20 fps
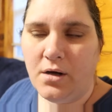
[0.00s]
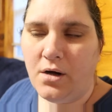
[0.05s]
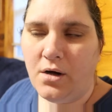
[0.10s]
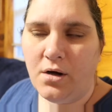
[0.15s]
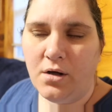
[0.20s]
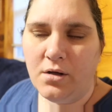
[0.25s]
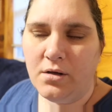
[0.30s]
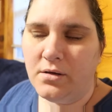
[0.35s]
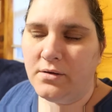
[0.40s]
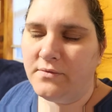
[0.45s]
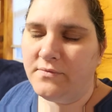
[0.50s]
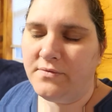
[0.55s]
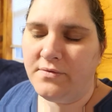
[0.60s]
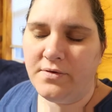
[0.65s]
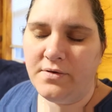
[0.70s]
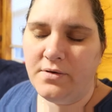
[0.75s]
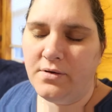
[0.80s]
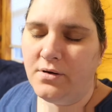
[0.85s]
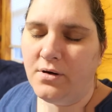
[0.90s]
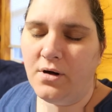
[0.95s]
all
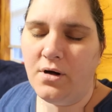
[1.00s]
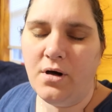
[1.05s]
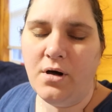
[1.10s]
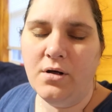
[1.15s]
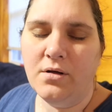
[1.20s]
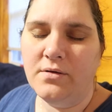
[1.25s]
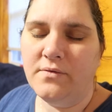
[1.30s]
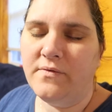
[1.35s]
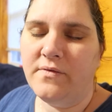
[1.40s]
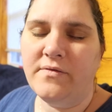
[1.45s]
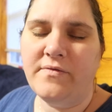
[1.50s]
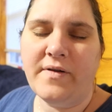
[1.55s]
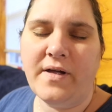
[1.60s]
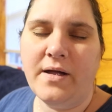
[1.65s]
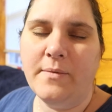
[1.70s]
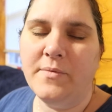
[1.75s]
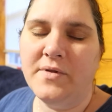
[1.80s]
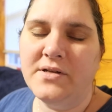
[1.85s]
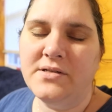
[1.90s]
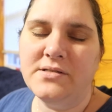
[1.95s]
of the
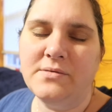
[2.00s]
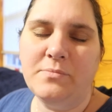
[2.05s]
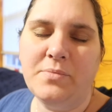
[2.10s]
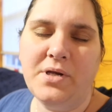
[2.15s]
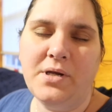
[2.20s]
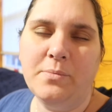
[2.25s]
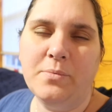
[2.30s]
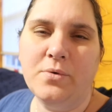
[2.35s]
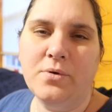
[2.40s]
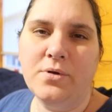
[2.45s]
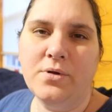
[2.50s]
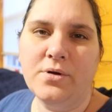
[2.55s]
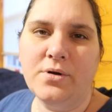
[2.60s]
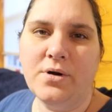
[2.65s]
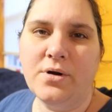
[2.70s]
families and people